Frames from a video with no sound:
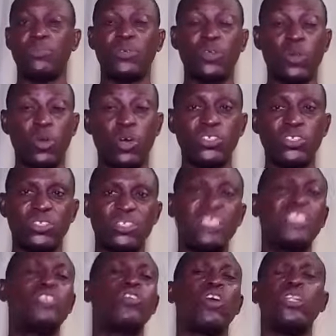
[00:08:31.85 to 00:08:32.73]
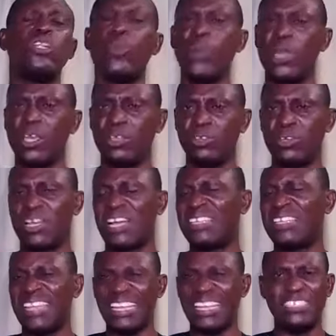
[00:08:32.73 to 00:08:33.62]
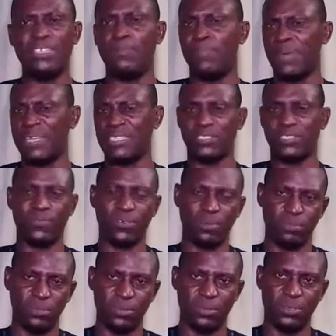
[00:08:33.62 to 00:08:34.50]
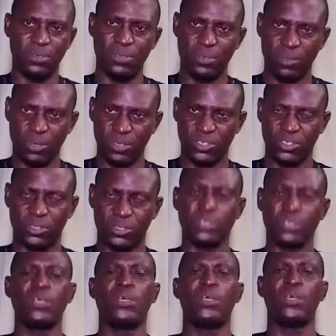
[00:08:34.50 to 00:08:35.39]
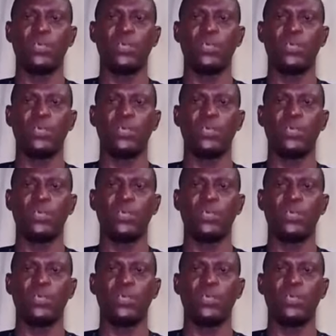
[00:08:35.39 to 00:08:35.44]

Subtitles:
because this is the only way you can get the best from us.